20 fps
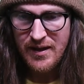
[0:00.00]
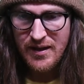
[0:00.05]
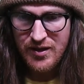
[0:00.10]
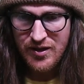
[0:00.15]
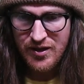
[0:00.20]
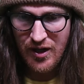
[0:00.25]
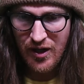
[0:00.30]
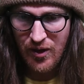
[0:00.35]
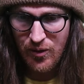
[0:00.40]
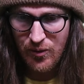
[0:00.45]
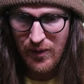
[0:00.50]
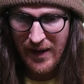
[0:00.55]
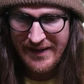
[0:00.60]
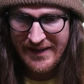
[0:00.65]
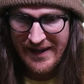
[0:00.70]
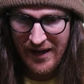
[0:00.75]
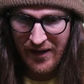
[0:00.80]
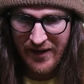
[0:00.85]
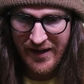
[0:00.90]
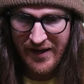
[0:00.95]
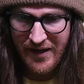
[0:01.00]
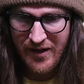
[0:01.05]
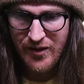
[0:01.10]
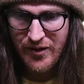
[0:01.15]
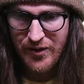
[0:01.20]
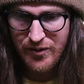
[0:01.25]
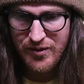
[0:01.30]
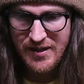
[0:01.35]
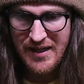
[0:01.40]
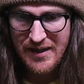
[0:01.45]
So right down here,
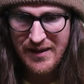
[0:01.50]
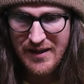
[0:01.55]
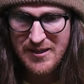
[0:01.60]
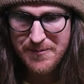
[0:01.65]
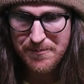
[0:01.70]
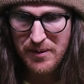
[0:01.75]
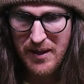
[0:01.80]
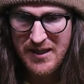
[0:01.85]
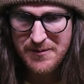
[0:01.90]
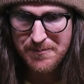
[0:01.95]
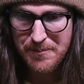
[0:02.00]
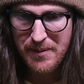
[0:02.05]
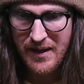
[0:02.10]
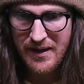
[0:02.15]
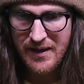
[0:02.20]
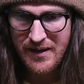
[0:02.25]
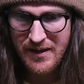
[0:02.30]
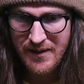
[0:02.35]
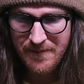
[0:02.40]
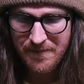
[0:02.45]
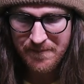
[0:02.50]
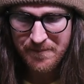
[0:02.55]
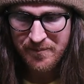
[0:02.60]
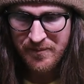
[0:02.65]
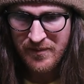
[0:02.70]
you'll see this plus button.